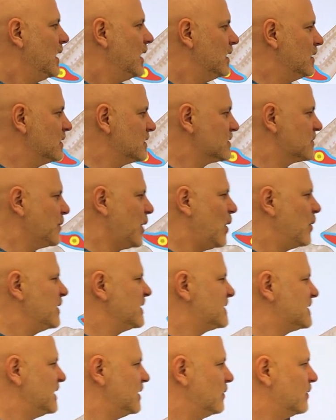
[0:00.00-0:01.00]
And this is what we
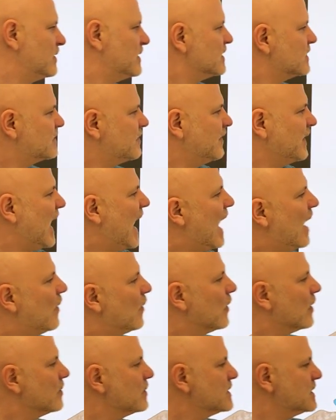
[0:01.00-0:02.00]
see with these
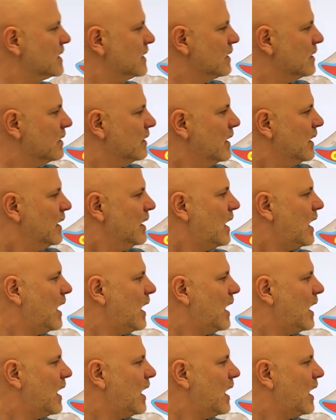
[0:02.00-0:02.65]
flatworms here.